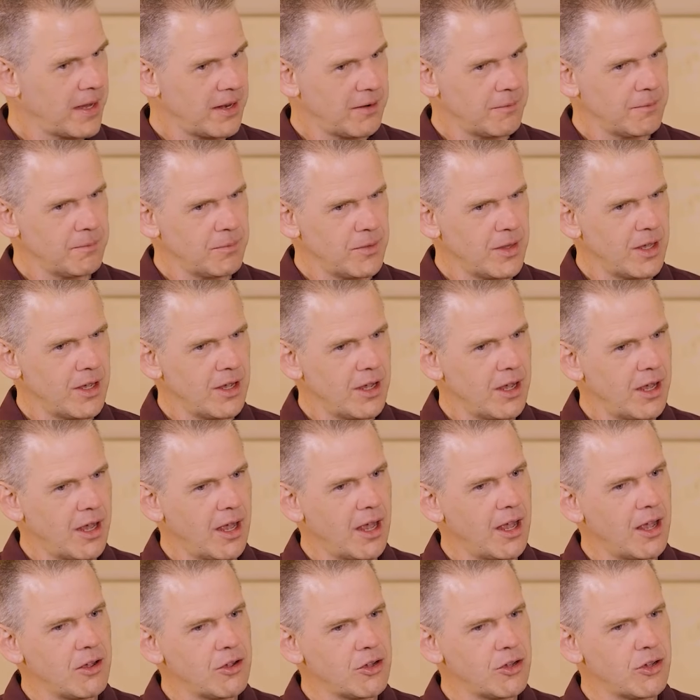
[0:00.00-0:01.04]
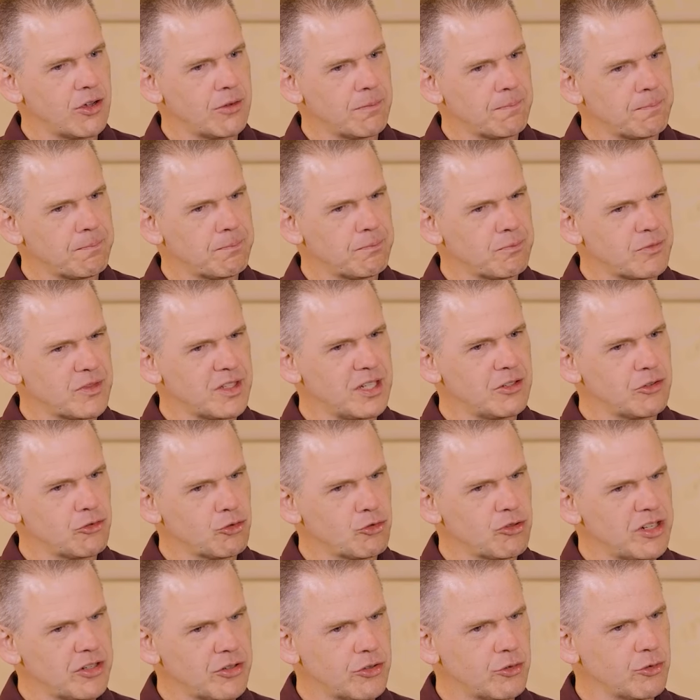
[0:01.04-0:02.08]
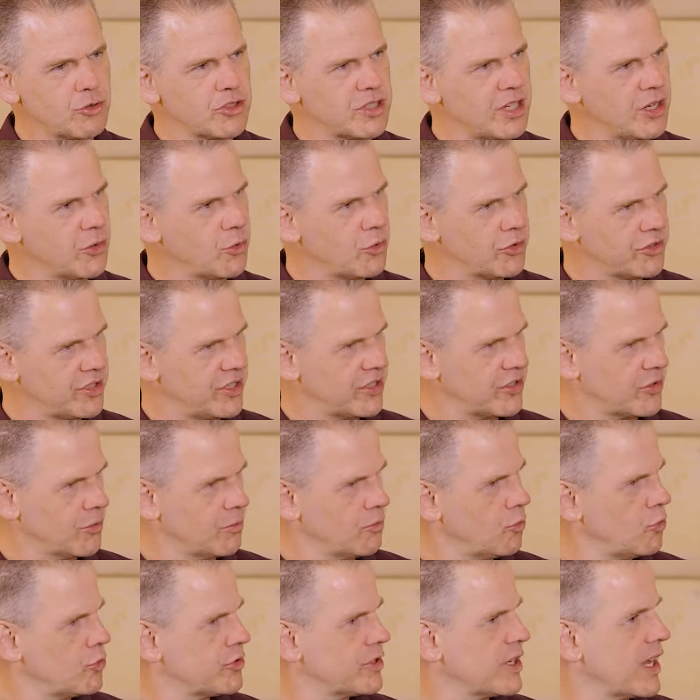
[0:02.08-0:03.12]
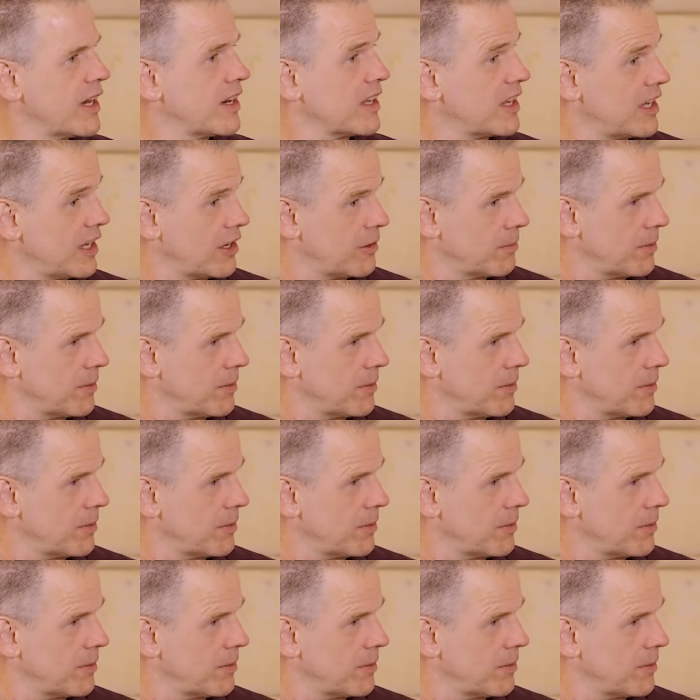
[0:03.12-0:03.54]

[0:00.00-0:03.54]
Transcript: But a traditional SQL system will start at